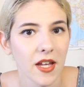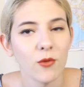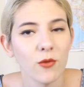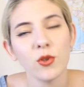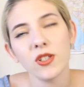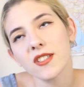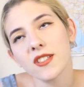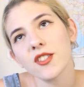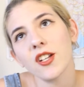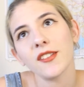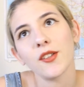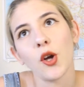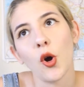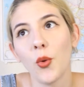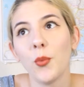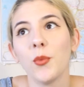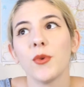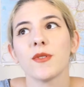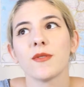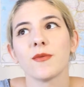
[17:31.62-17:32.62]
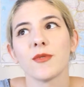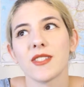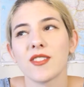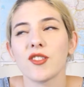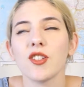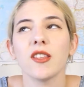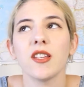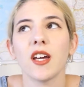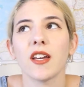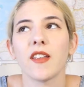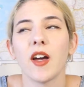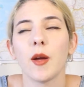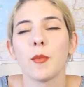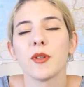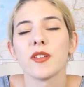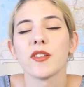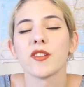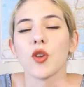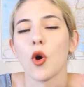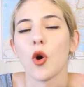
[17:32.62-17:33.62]
Well, it's not like that,
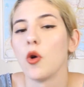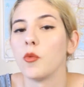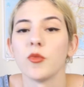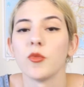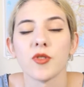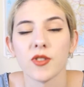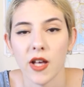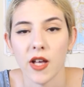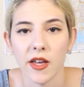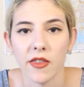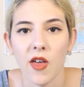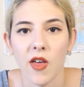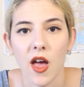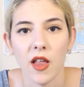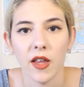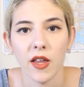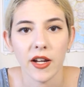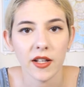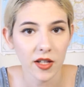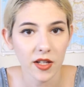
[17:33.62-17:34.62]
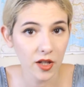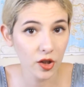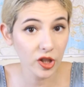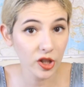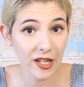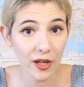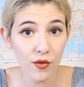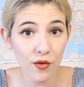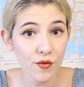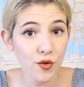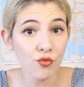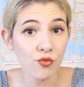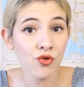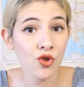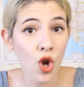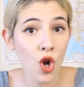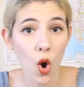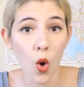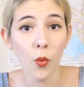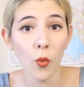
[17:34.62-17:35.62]
but it's almost like that. Like they give you
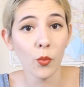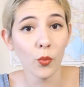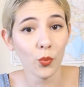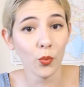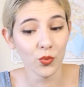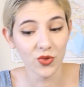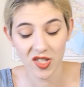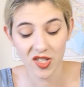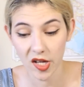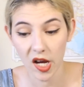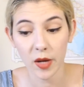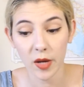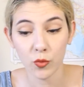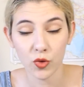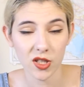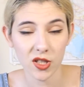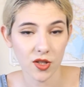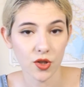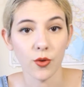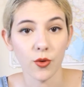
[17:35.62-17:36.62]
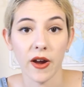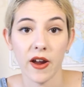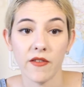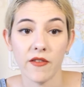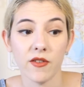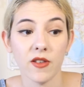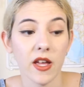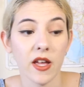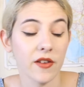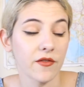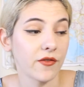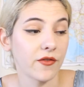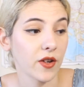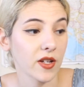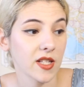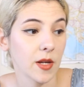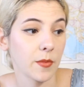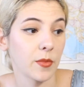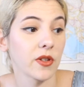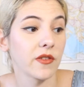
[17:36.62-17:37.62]
no time whatsoever. Like for
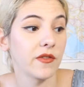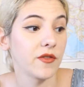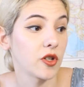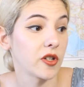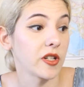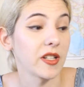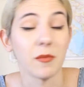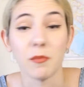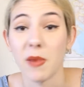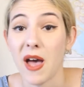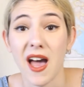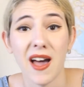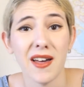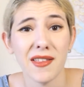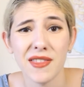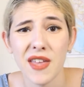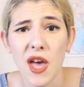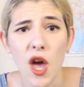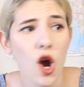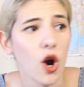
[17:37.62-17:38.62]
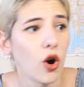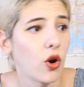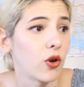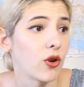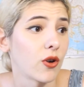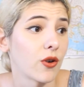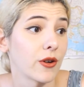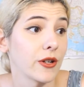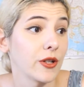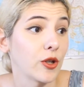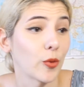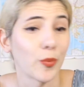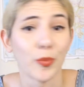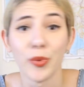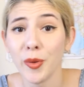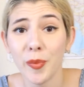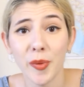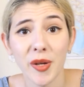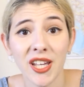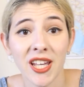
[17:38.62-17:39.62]
example, if you're in the bath or you're
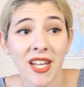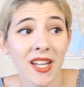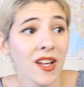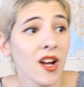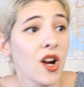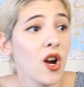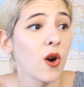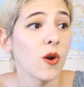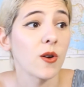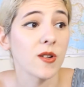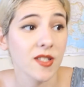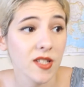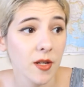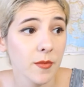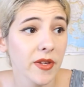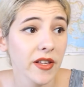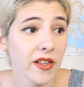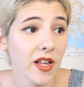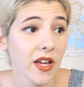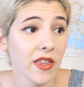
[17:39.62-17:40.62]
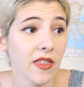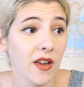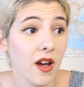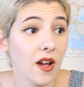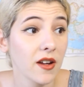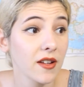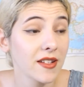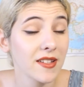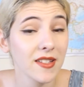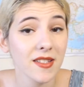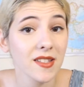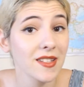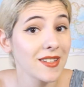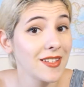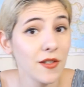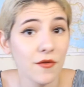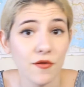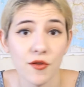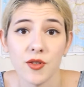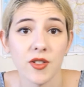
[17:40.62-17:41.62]
pooping or something like that, it doesn't
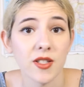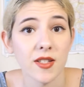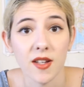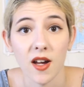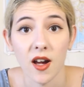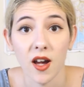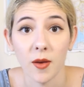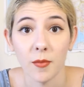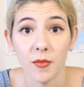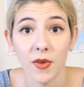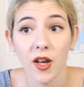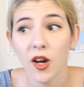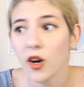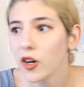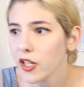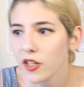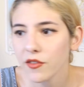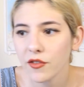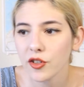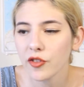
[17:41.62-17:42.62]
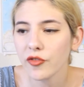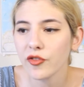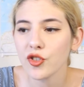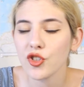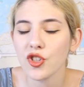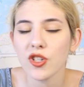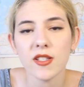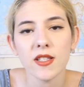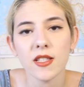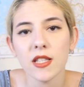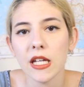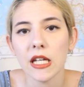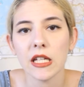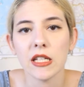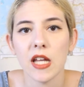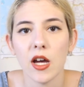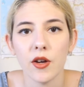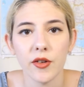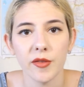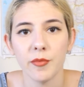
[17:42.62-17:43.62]
give you the time. Even if you're just laying
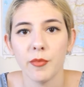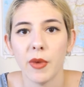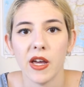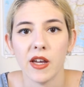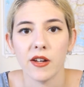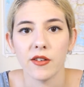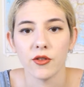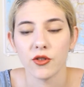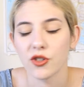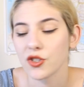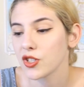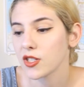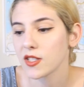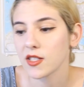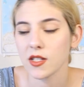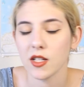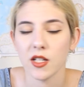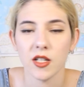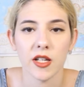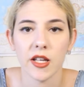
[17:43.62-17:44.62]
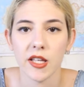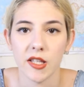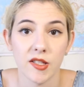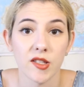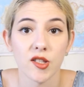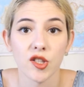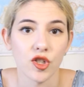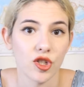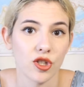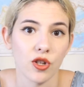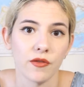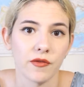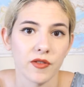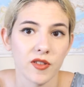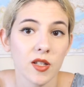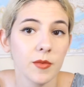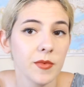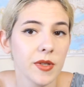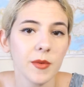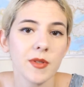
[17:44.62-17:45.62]
down in bed or just in the sofa,
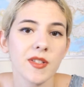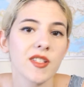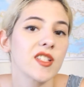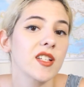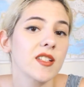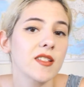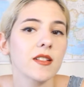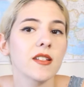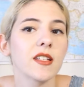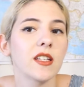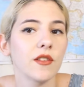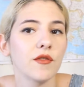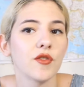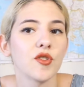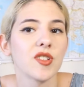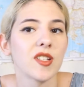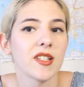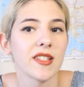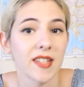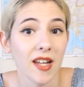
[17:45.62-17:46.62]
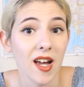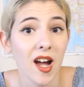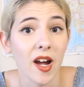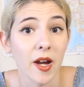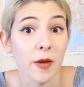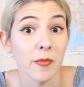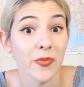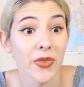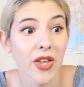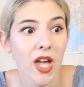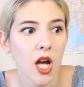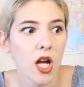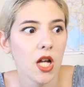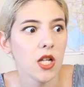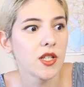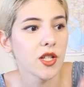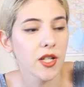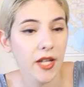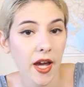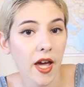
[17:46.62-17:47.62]
sometimes it doesn't give you the time
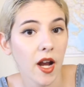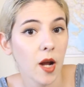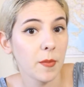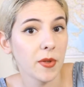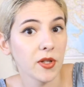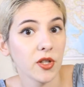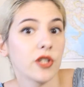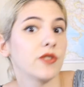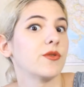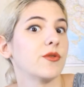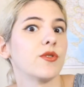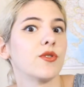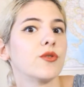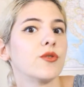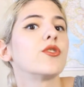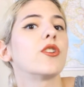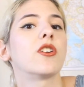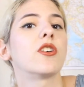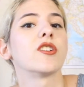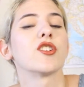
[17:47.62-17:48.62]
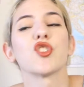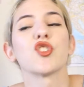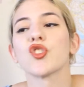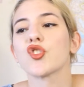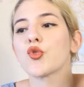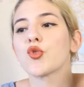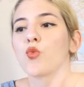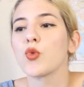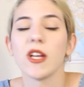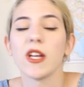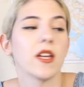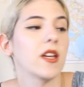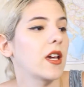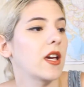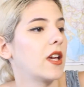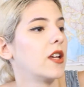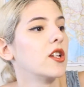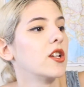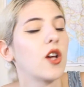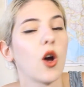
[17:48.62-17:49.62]
to get up and go to the door. Just ring
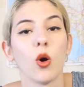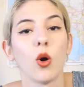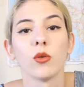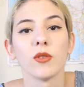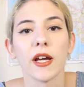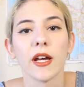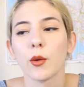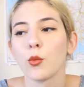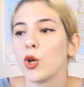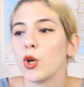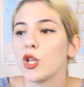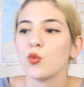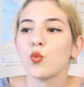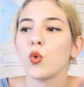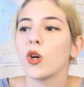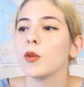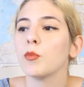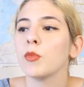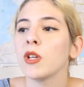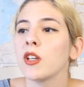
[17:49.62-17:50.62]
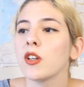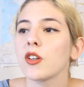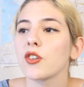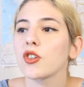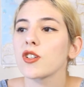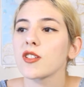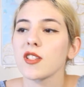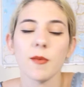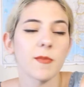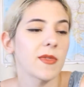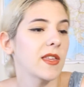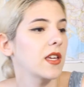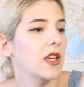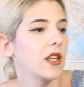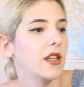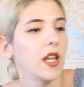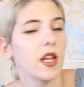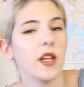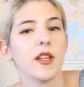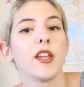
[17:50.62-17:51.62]
and go. Like wait 1 minute or something
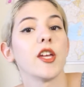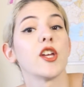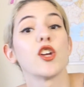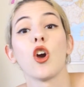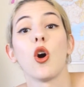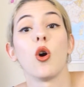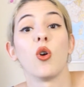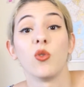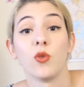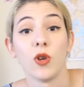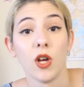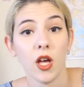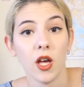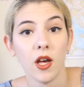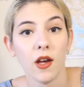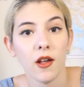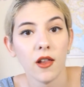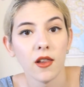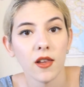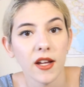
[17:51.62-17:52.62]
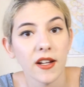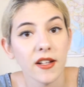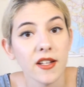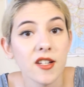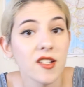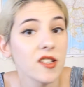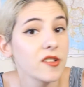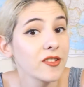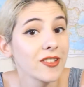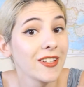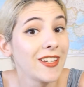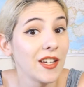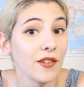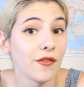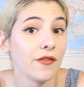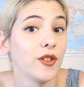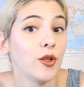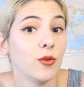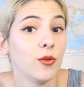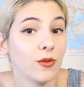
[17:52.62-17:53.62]
and then they go. Like they don't
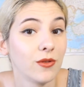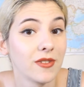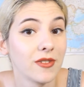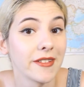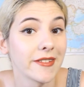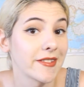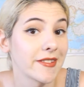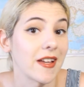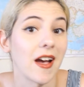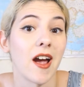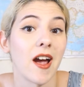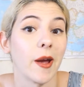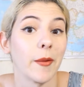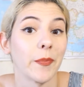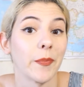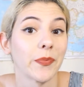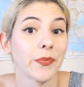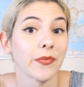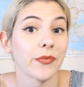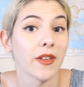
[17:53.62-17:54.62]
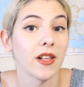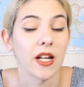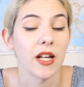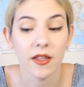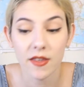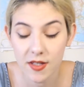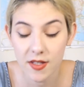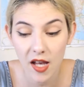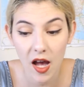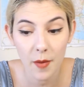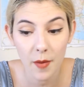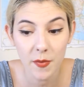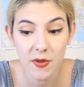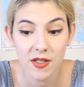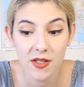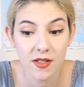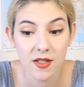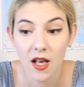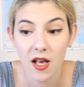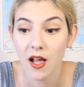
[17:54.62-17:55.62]
give you the time. Like this
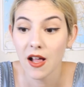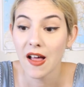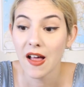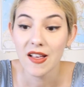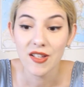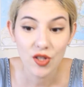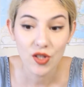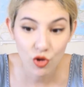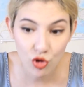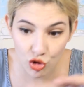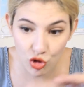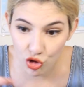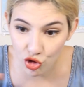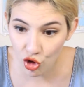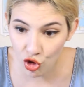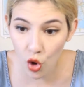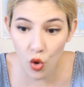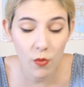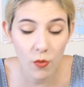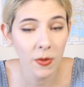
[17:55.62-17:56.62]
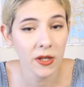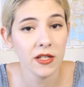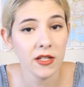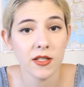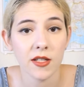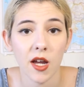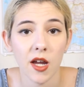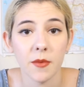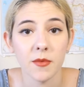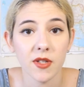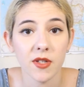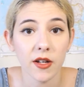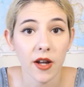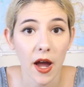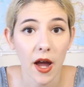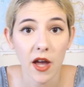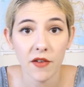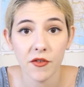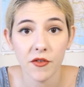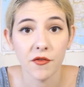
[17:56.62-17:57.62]
happens so many times, and I
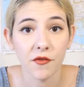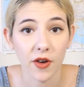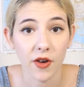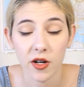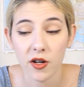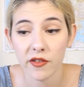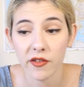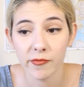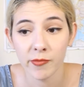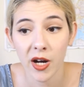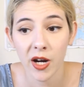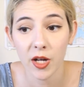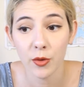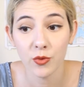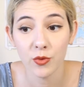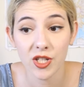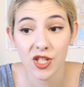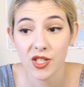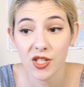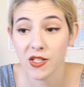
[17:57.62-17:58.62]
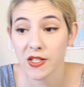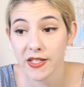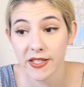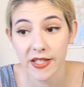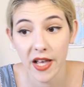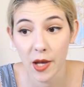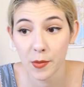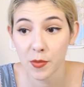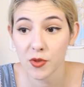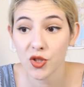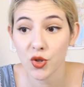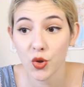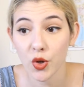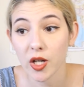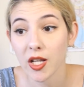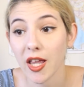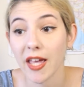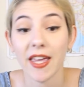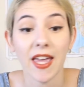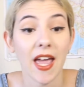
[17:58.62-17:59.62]
have a friend of mine which this happens to
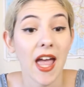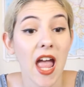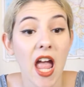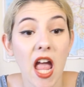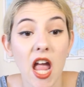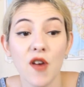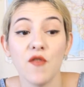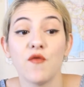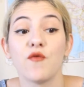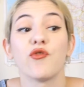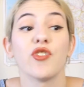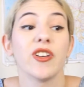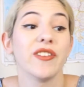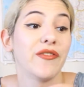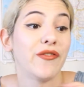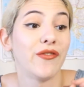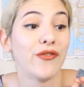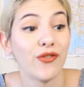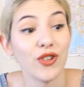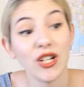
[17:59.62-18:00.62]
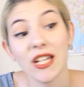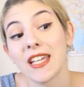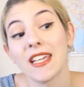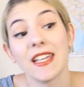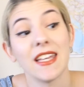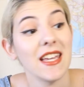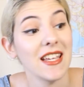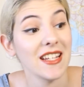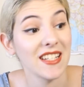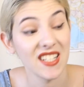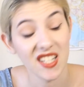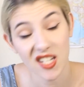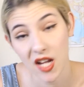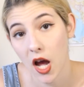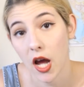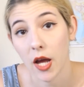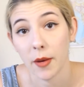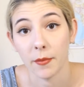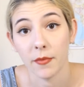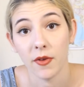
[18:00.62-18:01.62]
her like every freaking
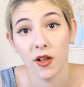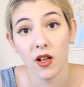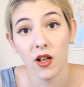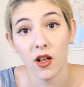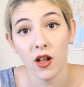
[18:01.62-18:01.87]
time.